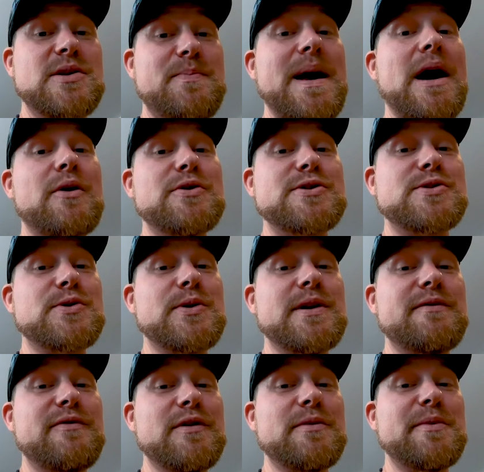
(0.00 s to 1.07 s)
powers through
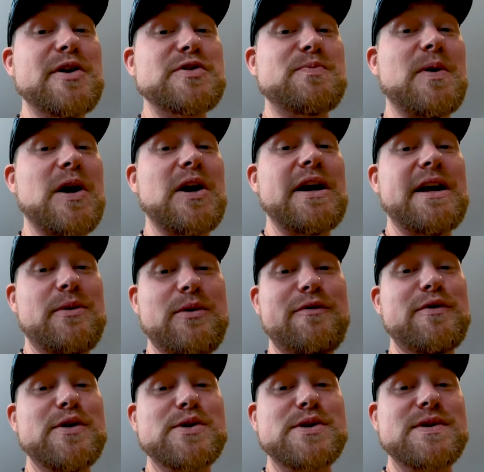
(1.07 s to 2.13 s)
it for the most part and
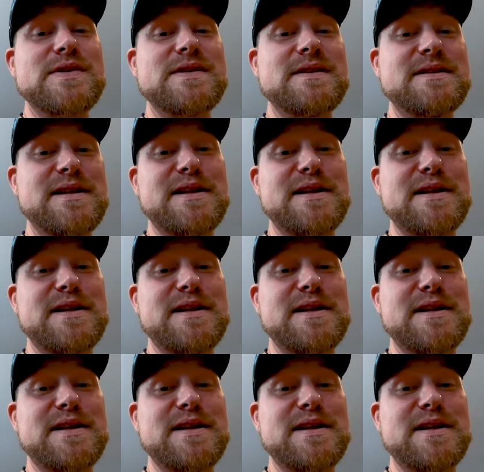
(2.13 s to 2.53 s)
refuses